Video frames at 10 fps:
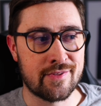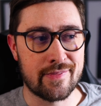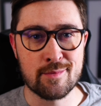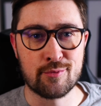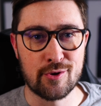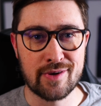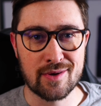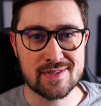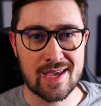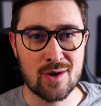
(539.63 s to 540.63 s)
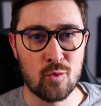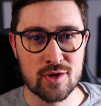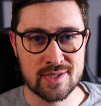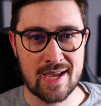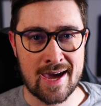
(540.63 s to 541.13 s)
that the Bruno sale
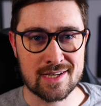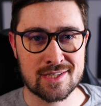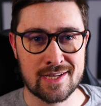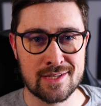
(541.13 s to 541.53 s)
wasn't actually